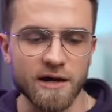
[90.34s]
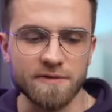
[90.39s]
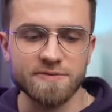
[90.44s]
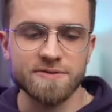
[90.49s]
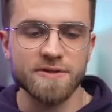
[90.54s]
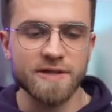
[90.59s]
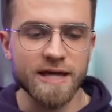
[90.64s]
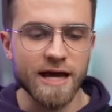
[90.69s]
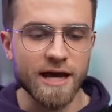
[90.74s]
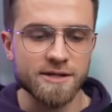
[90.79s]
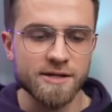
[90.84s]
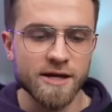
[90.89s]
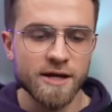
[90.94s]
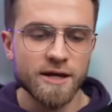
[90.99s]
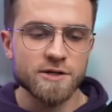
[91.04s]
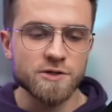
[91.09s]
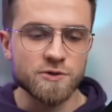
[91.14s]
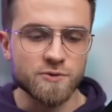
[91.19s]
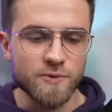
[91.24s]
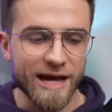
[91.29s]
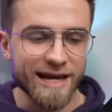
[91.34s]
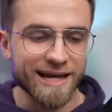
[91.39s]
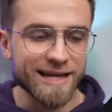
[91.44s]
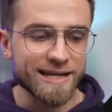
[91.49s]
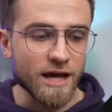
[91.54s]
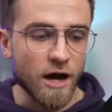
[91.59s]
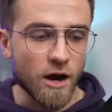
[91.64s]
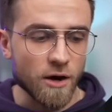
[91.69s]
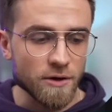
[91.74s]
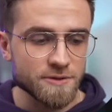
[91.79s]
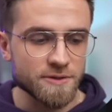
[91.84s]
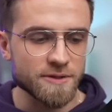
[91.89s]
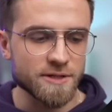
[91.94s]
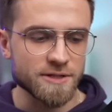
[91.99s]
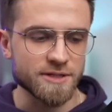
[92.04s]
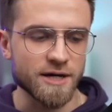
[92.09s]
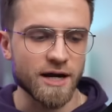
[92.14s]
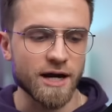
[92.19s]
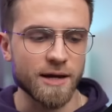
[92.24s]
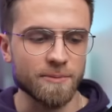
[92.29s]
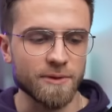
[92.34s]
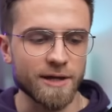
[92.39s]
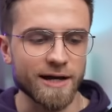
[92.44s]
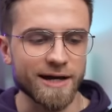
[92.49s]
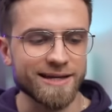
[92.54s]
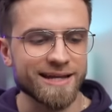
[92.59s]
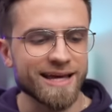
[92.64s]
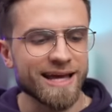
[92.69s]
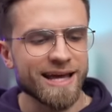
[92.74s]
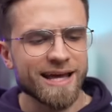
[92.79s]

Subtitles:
After that, drag it onto the timeline.